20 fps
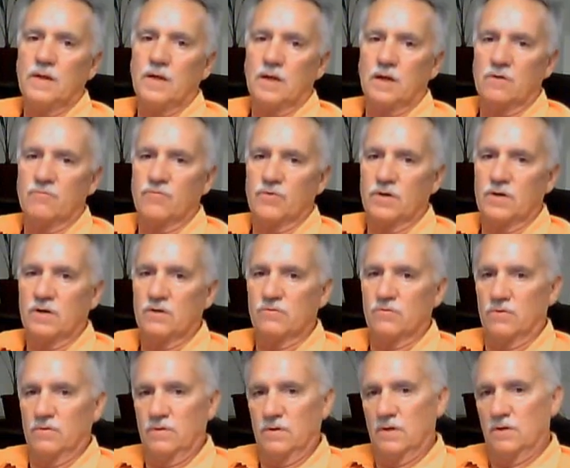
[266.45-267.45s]
And if it
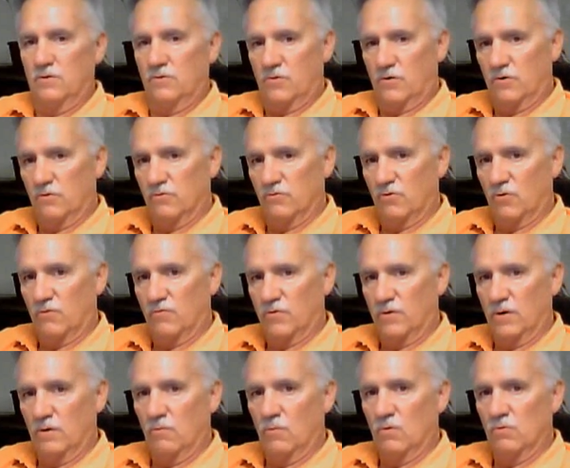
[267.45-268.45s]
doesn't, it turns
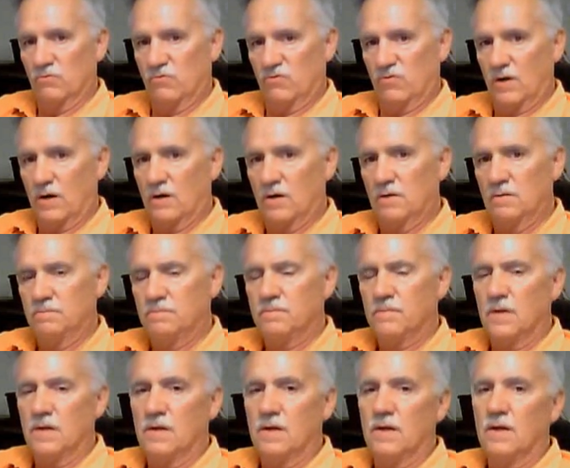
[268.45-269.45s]
over and it won't start,
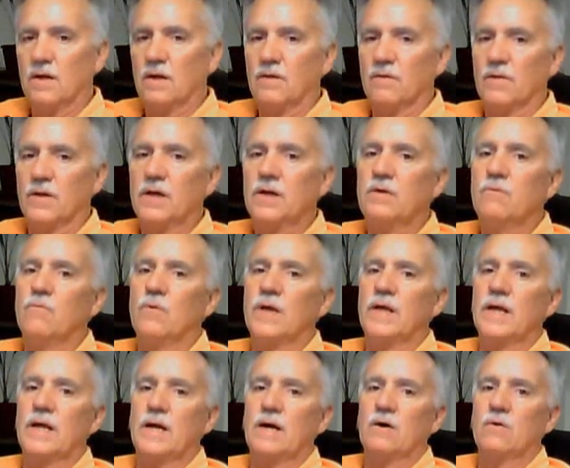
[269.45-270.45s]
then we
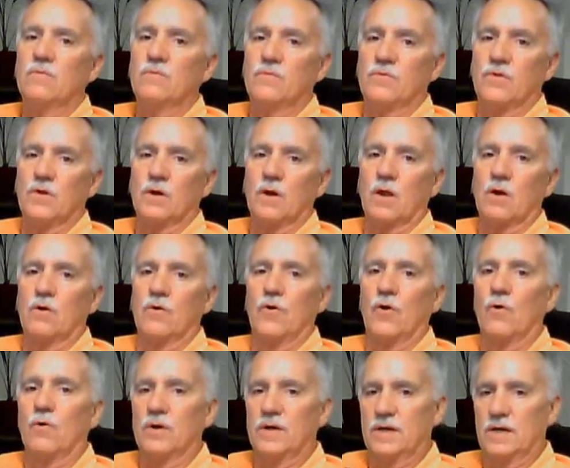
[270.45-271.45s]
get out the little
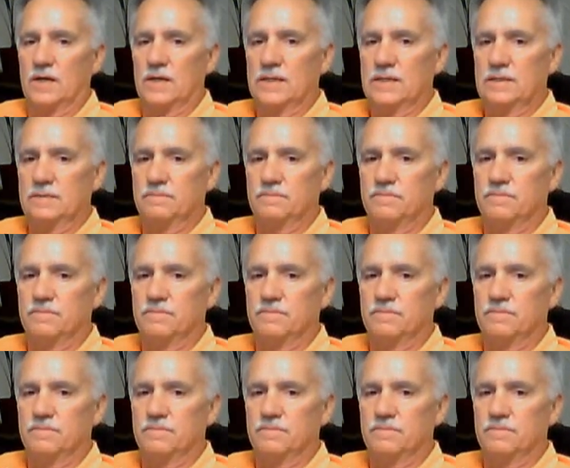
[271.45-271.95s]
noid light.